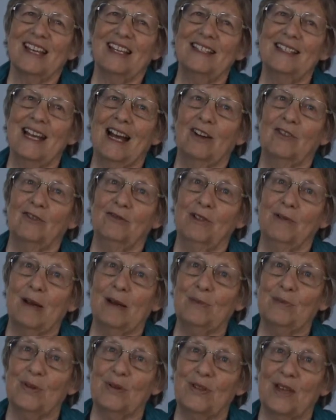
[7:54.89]
Now,
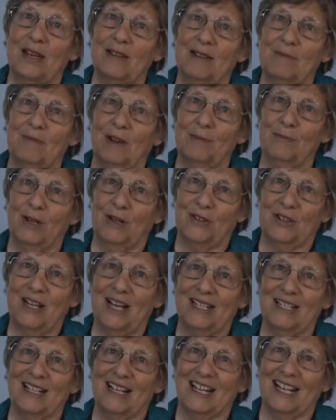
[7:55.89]
remember that my brother
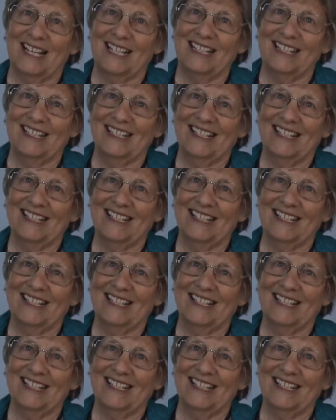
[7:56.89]
had died.